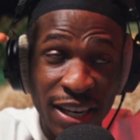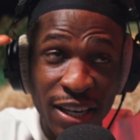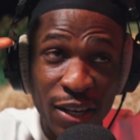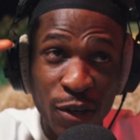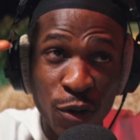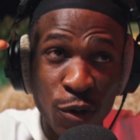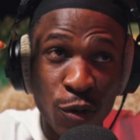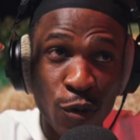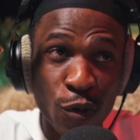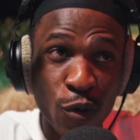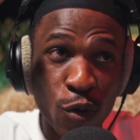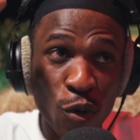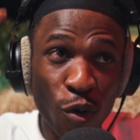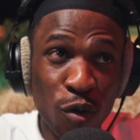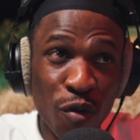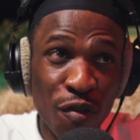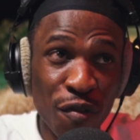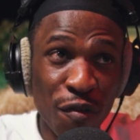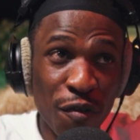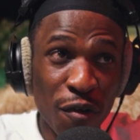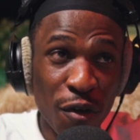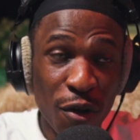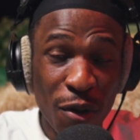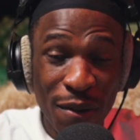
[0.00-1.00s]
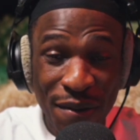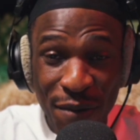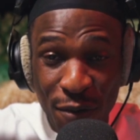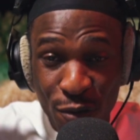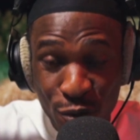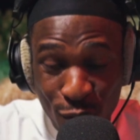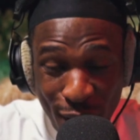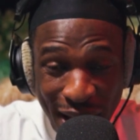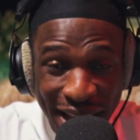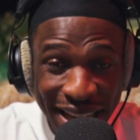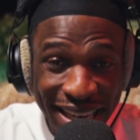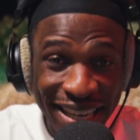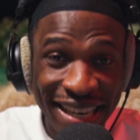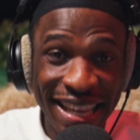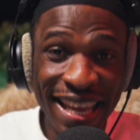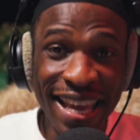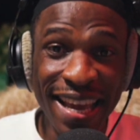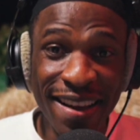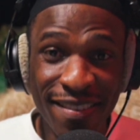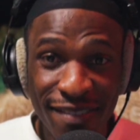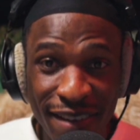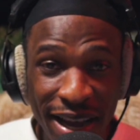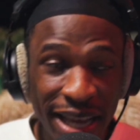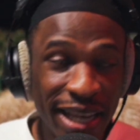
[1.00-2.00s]
the groove right
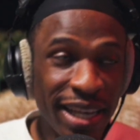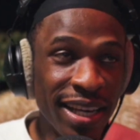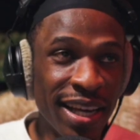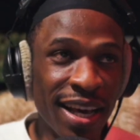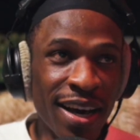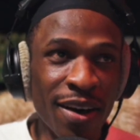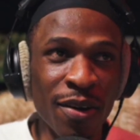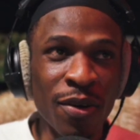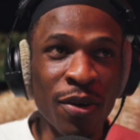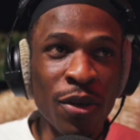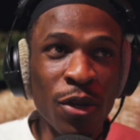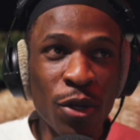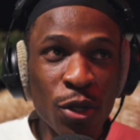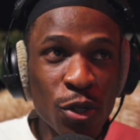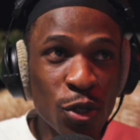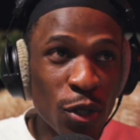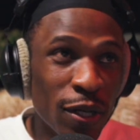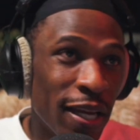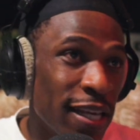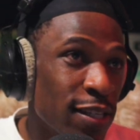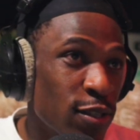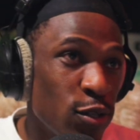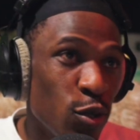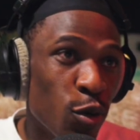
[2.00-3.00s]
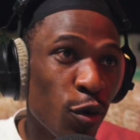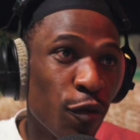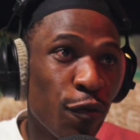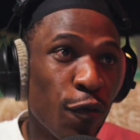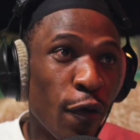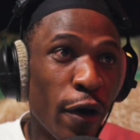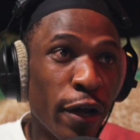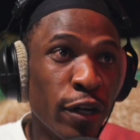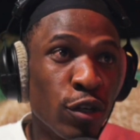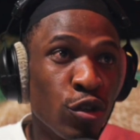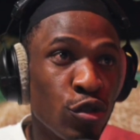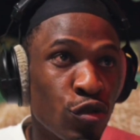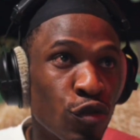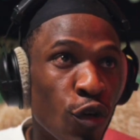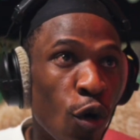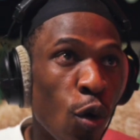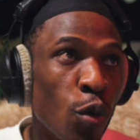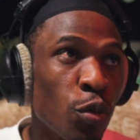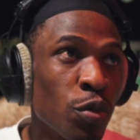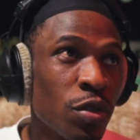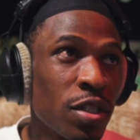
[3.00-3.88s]
here, right now. So let's look for a drone